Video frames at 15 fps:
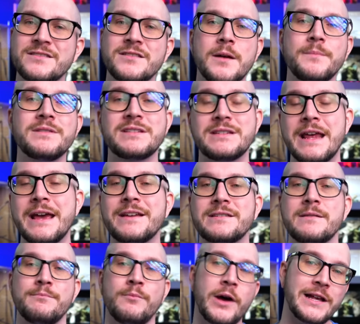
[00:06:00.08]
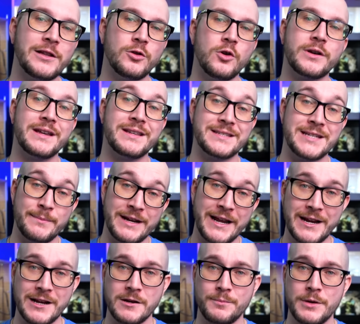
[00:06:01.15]
some snakes, it might look
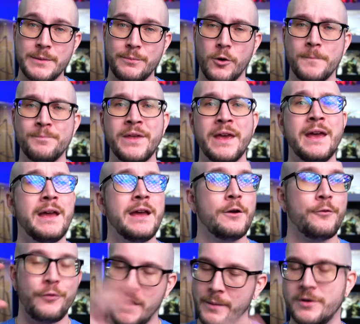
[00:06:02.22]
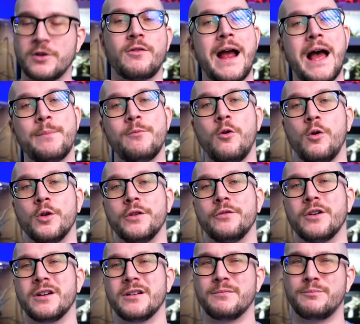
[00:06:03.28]
intimidating to people for them to grab hold of
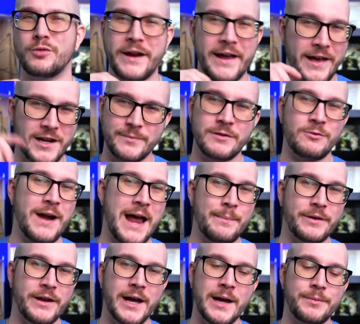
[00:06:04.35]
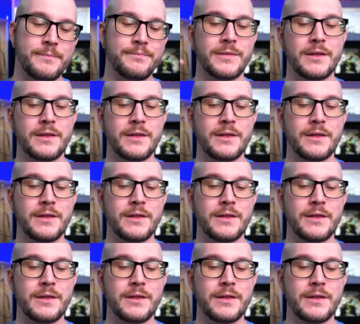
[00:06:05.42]
a prey item and wrap it up.